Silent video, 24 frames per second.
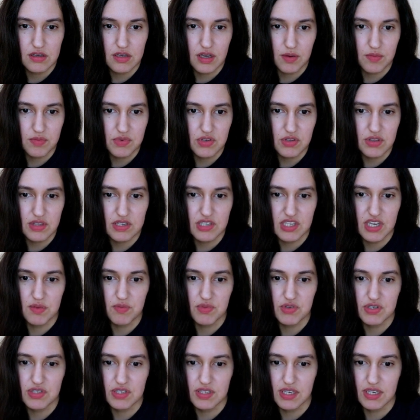Come to the
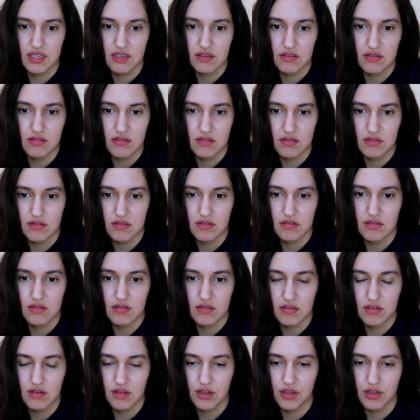chamber tonight.
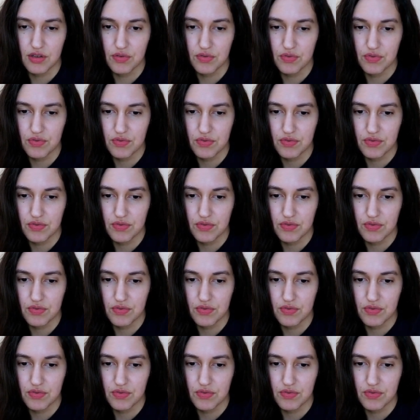Clove.